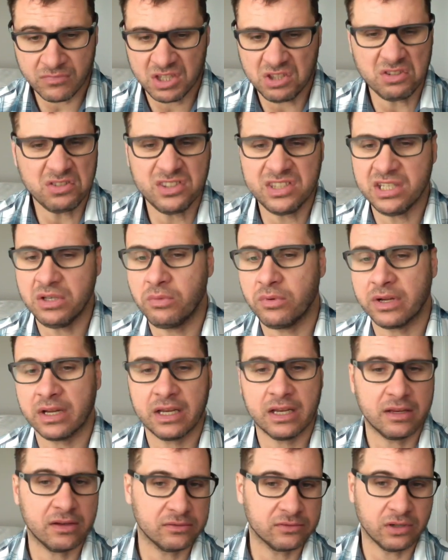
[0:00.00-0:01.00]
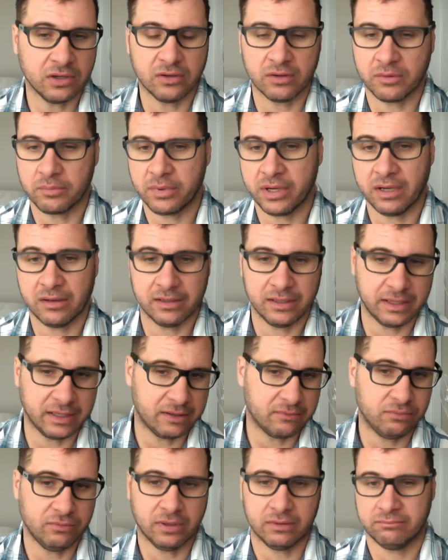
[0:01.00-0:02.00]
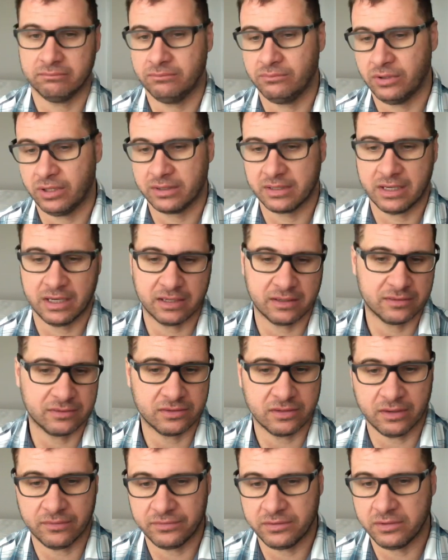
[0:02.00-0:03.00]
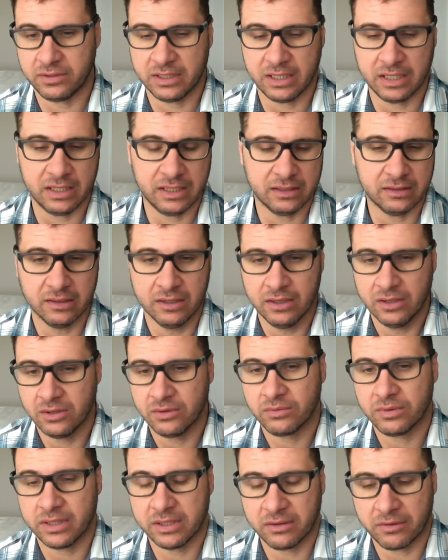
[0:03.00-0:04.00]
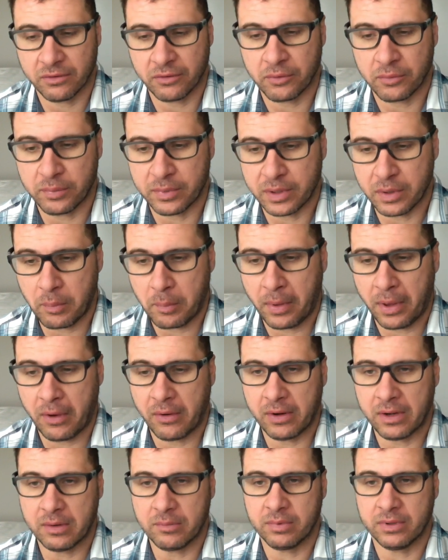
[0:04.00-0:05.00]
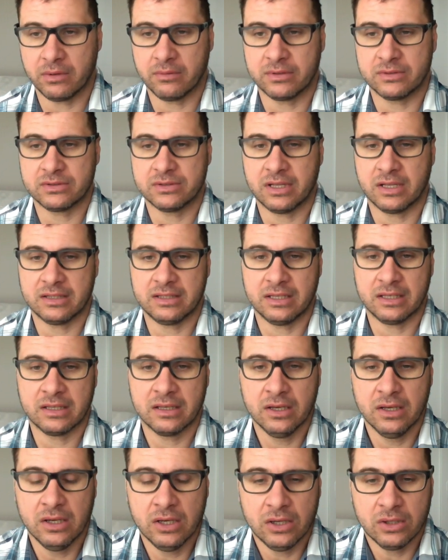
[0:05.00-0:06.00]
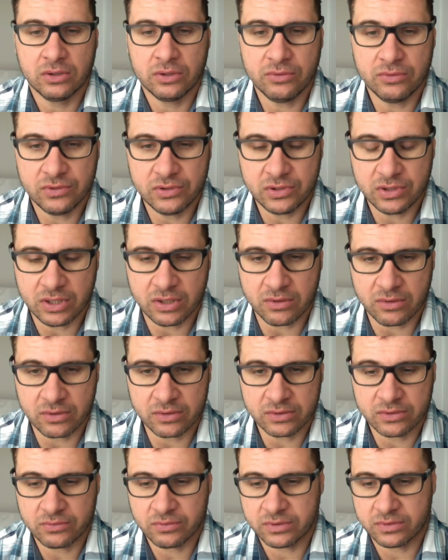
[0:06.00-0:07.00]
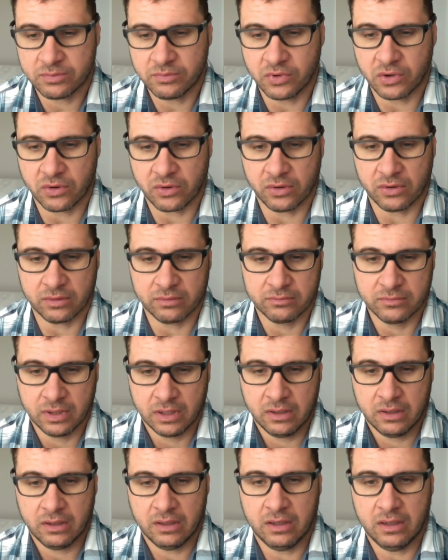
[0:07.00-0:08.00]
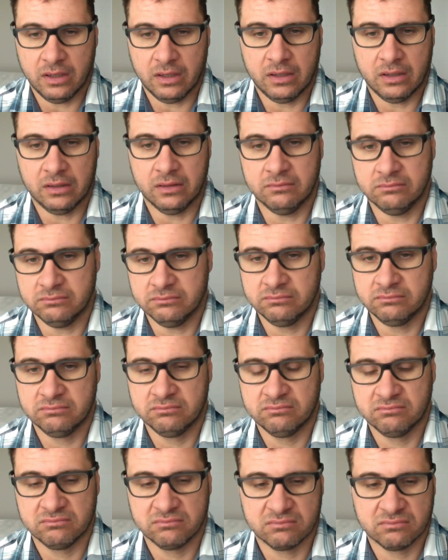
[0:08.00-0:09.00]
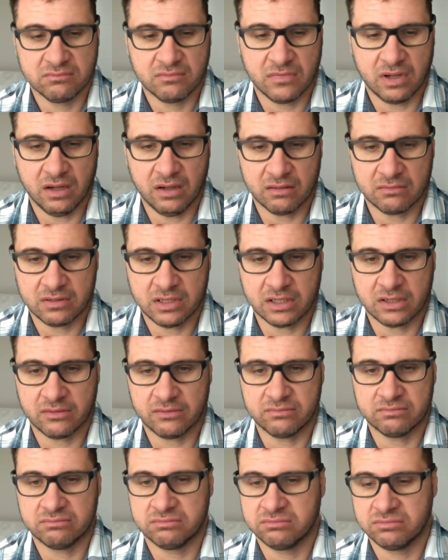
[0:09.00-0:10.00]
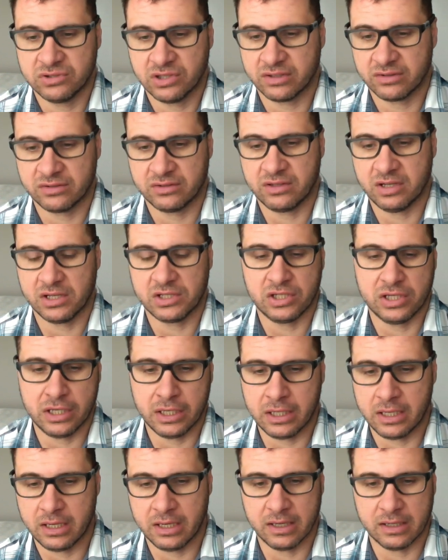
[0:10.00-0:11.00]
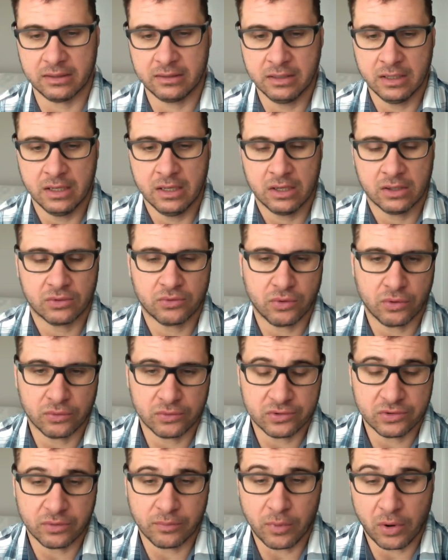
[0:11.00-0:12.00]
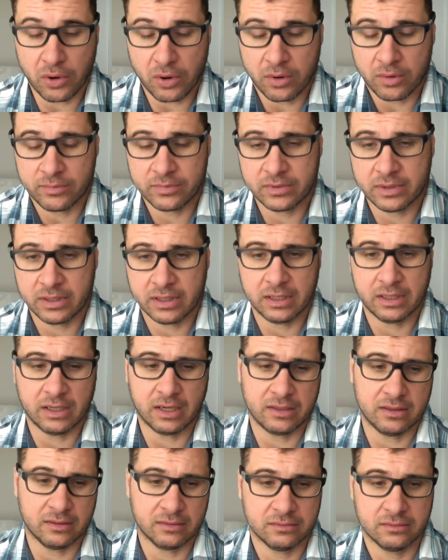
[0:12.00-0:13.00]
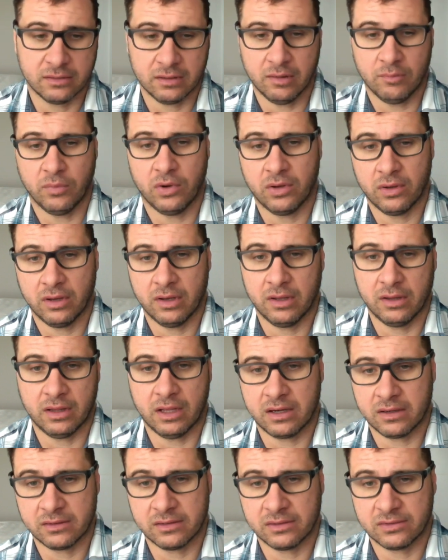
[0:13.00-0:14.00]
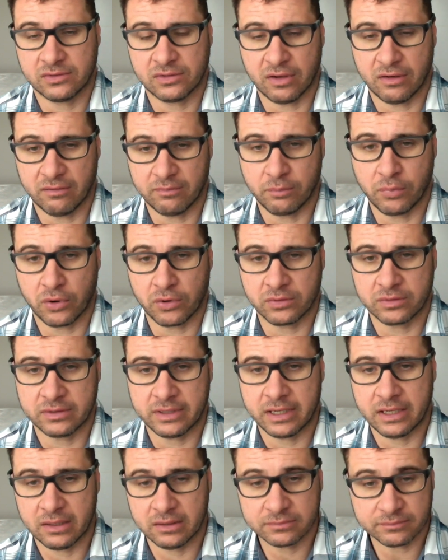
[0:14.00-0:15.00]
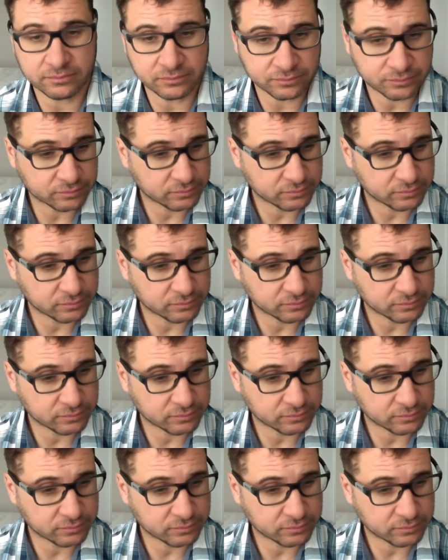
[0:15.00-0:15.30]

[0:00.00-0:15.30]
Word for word: to see what it is all about, like what what kind of stuff you need, read a little bit about it. But it was nothing too serious. It was more um, kind of just touchy and grow some herbs and I, a lot of the stuff burned out.